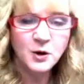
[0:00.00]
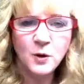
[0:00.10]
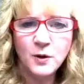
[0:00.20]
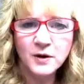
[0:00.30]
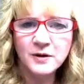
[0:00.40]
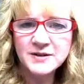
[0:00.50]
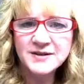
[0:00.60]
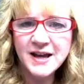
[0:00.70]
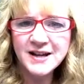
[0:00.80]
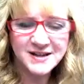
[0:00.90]
or
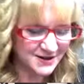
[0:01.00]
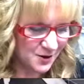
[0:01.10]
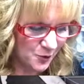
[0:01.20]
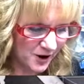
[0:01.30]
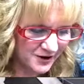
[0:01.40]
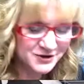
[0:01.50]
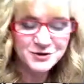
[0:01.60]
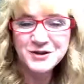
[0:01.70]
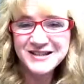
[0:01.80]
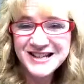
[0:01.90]
set it somewhere so
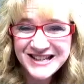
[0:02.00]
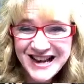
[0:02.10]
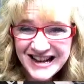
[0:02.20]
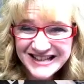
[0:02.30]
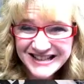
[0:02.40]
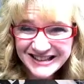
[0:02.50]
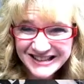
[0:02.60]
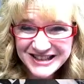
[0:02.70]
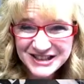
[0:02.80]
that doesn't accidentally